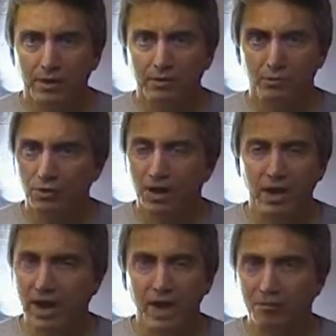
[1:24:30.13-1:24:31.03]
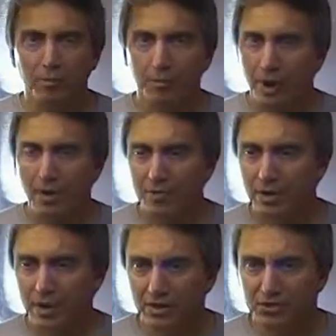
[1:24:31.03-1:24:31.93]
That do not have
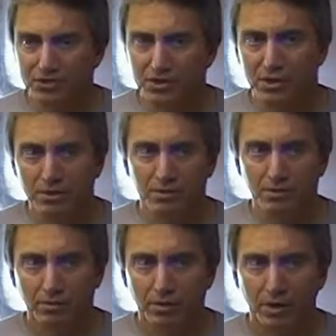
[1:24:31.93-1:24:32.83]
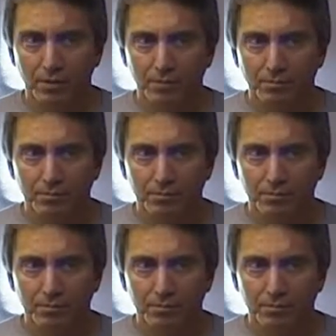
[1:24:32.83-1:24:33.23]
Obamacare. You see, uh,